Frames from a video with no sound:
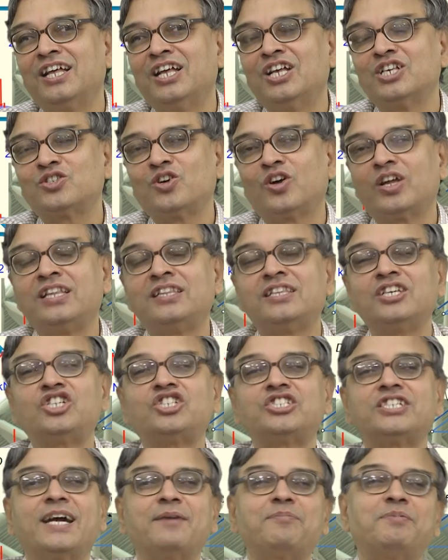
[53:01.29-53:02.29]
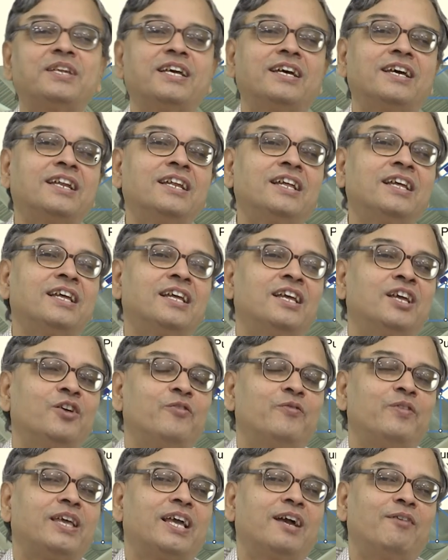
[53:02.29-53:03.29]
So, in this chapter
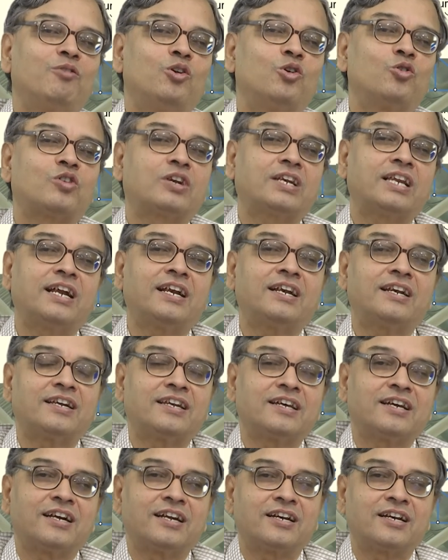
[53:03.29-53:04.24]
we have looked at uh,